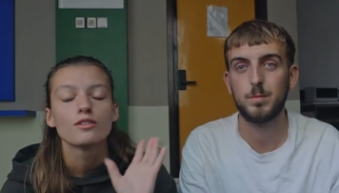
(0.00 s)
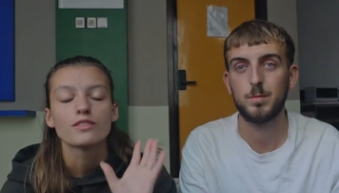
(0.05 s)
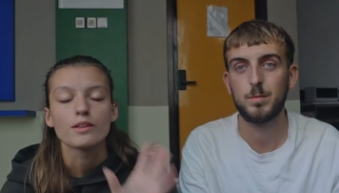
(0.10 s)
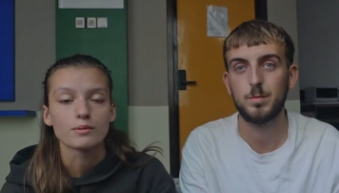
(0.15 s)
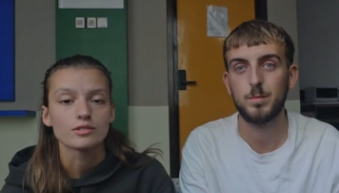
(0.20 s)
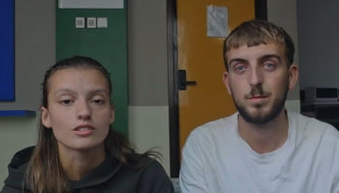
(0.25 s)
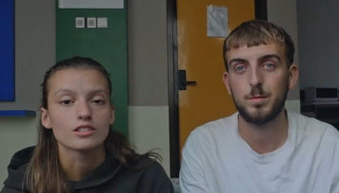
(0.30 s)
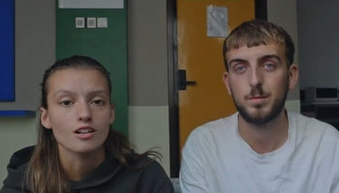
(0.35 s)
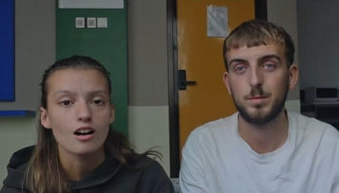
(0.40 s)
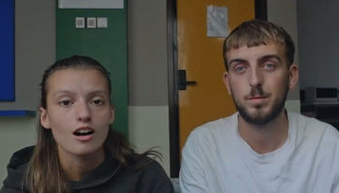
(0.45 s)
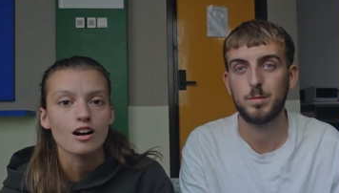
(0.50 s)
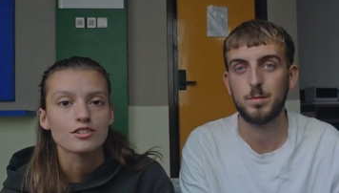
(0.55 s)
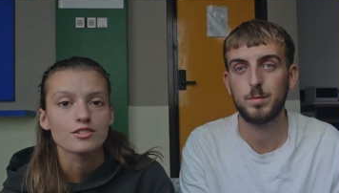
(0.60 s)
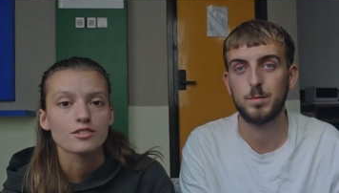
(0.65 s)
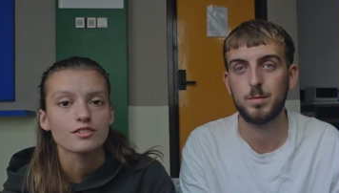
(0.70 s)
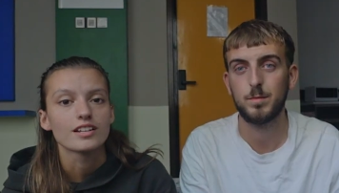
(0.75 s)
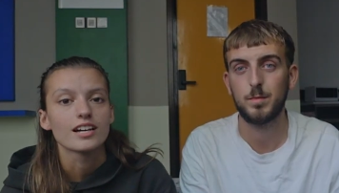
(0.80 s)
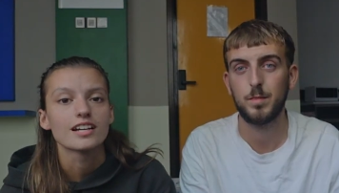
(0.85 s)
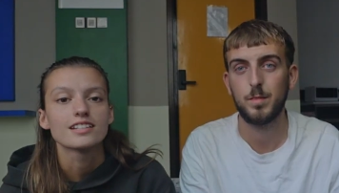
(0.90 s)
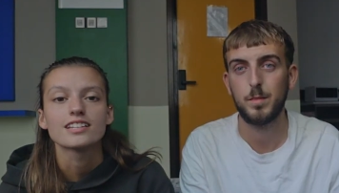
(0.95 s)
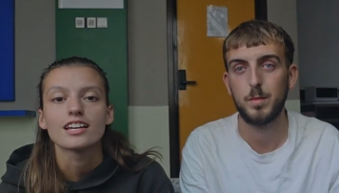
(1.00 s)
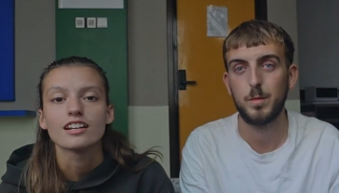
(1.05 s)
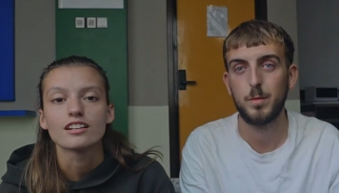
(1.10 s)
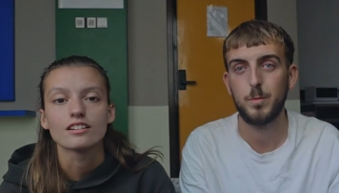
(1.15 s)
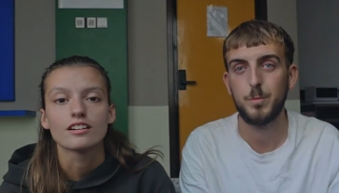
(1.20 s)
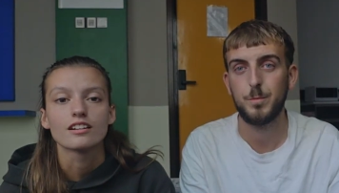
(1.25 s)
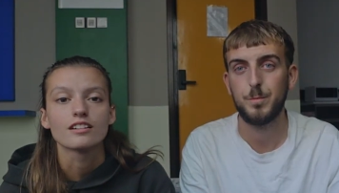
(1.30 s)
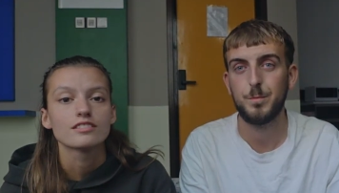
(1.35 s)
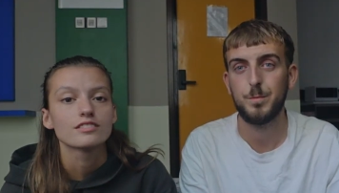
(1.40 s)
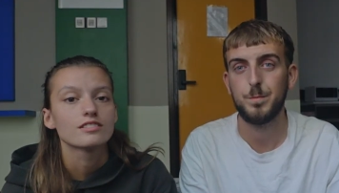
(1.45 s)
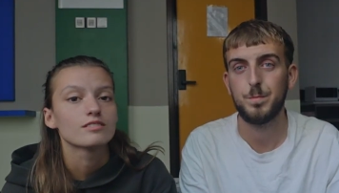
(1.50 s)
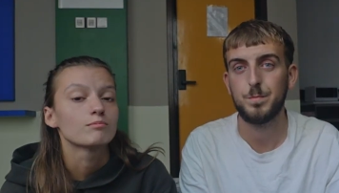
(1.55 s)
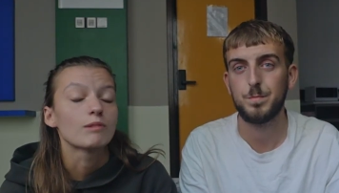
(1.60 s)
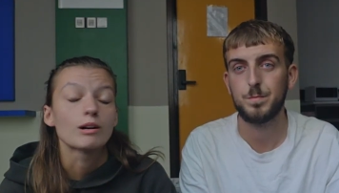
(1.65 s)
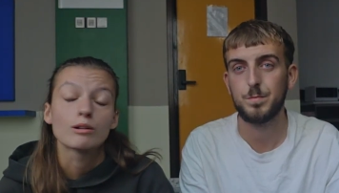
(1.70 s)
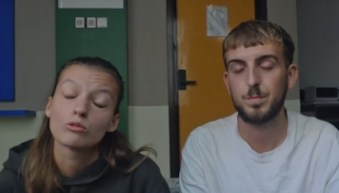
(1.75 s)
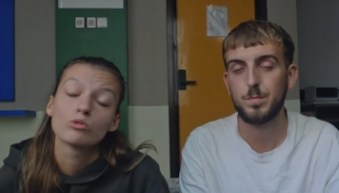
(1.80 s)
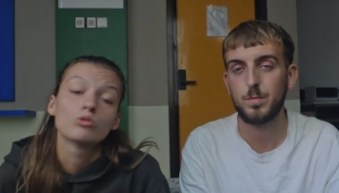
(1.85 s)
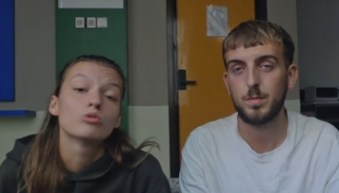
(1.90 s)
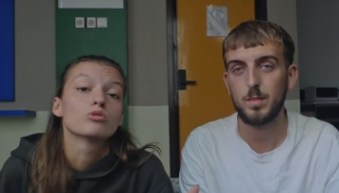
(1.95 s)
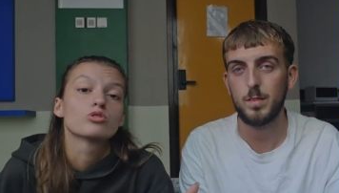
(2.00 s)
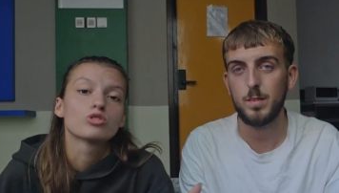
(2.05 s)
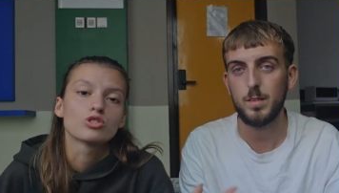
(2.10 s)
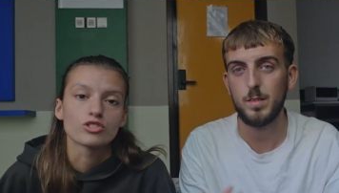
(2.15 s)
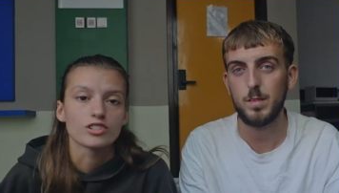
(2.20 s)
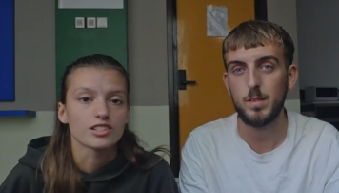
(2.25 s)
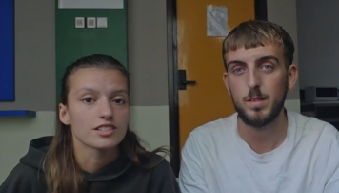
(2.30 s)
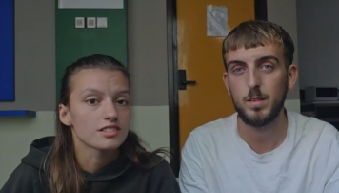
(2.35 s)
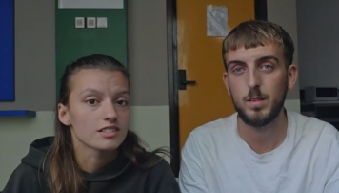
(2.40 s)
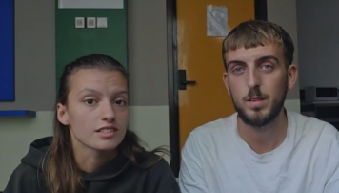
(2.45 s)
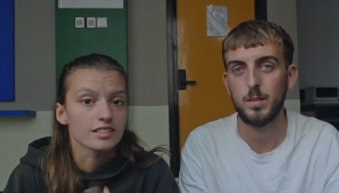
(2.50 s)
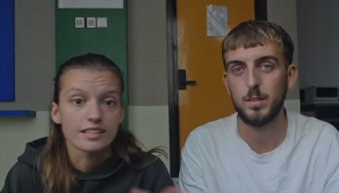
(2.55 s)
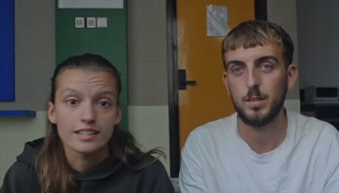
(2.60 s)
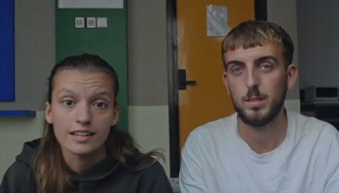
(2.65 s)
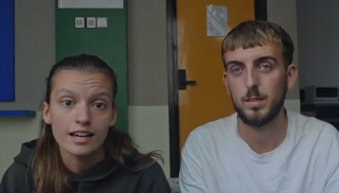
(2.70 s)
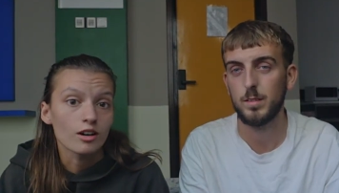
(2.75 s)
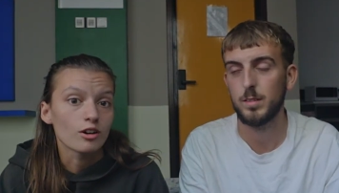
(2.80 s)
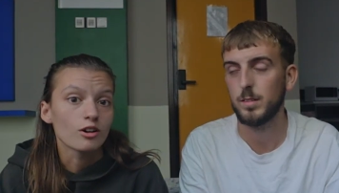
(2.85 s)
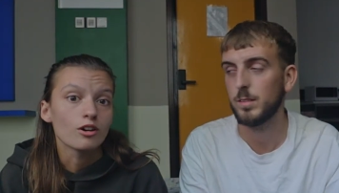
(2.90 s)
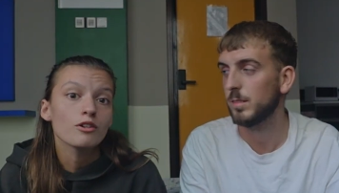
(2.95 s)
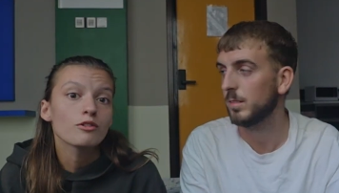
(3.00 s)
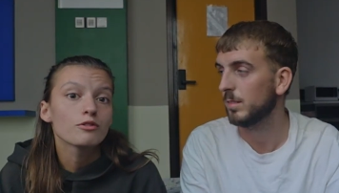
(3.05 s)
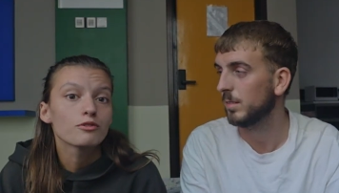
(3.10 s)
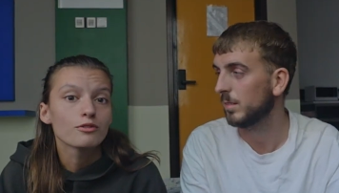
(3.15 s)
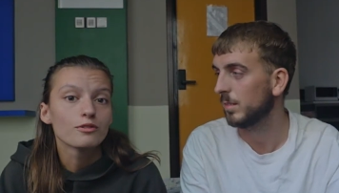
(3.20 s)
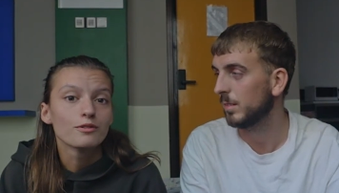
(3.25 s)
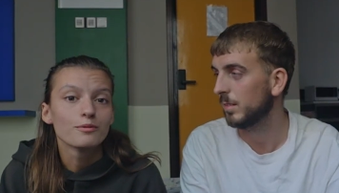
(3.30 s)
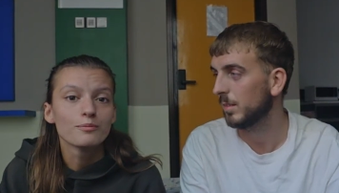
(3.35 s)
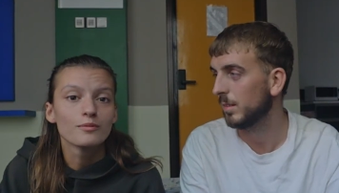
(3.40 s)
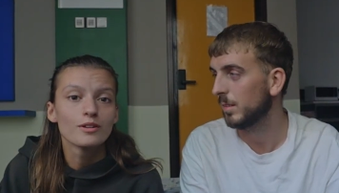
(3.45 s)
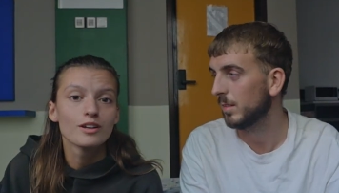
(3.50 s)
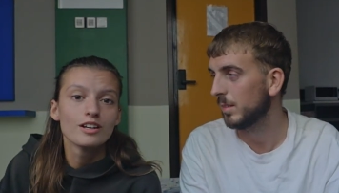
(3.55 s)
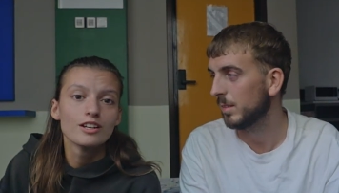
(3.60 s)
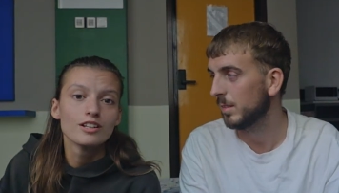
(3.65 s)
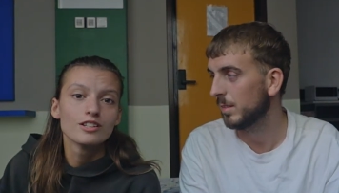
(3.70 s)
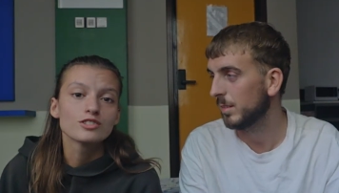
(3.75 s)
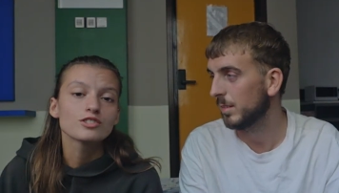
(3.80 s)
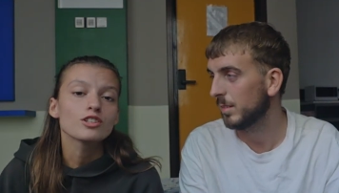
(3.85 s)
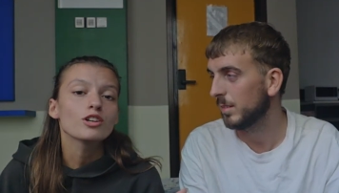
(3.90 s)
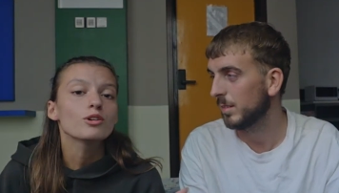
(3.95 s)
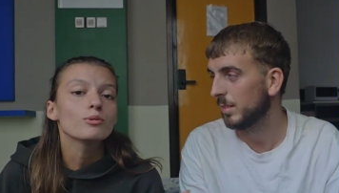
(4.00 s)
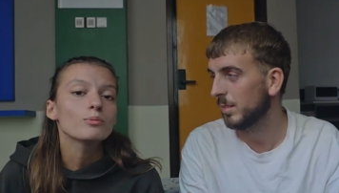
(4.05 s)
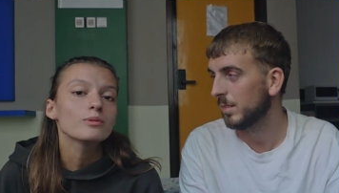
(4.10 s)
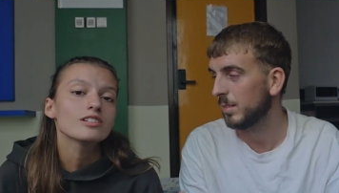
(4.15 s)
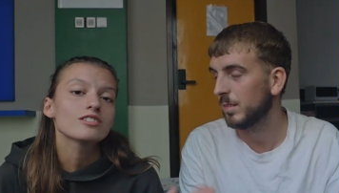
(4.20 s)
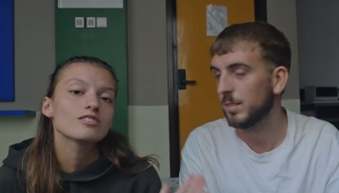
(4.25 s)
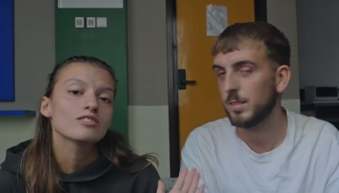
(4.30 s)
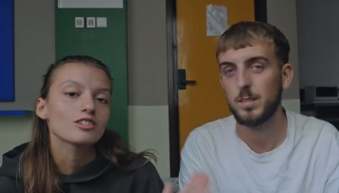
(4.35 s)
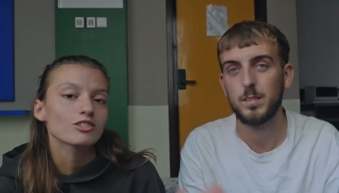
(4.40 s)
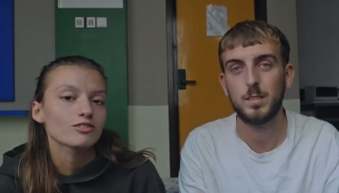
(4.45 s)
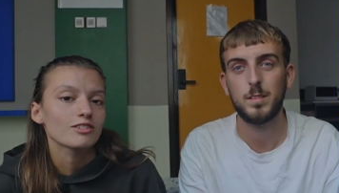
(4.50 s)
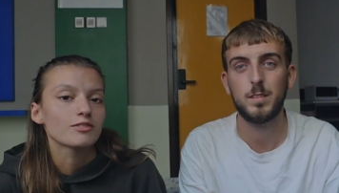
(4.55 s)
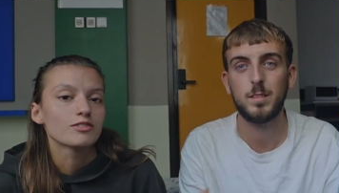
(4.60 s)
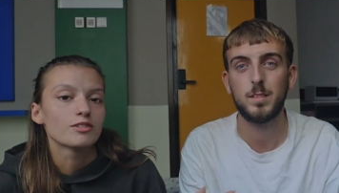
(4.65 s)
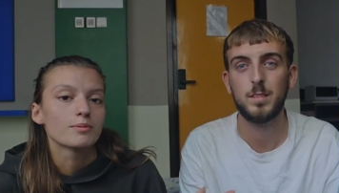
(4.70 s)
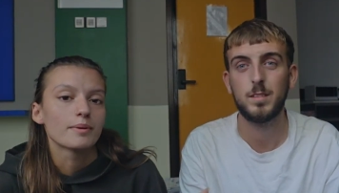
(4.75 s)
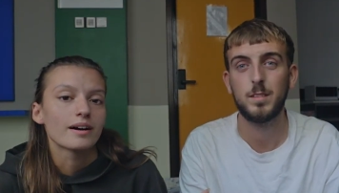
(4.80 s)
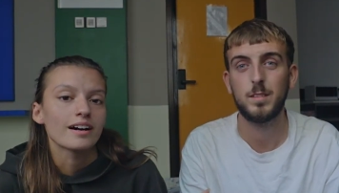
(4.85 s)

Speaker 1: There was a guard on there telling us about all tourists to get off. So we snuck round the